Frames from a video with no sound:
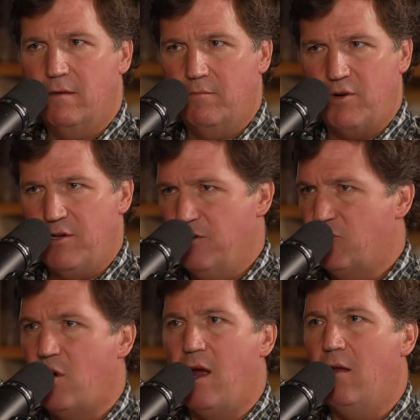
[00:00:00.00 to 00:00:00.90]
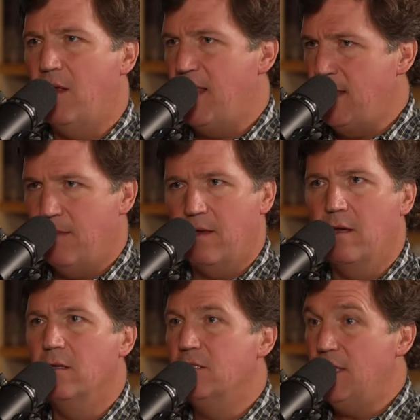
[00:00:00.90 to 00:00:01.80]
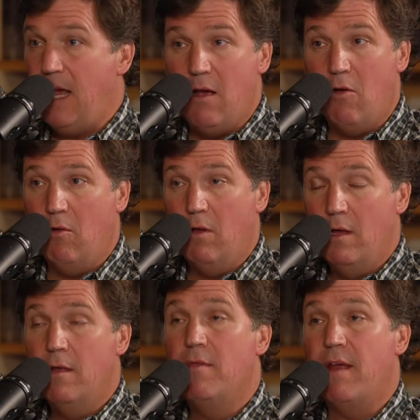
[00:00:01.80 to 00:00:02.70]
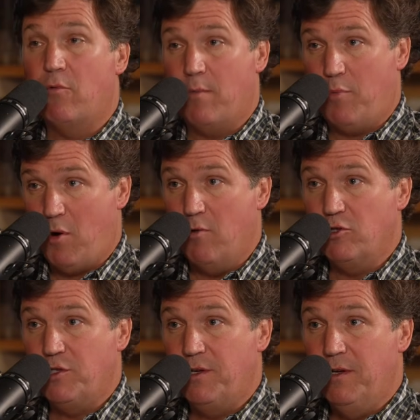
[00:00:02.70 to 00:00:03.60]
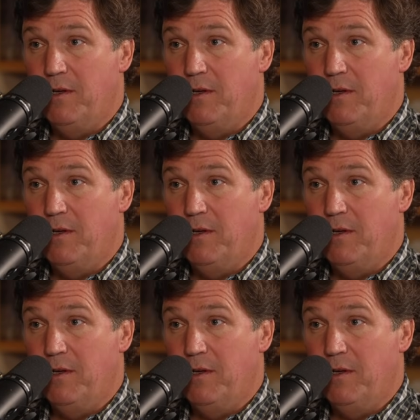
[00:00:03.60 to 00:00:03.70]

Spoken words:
bring you to trial, anything, until they were approached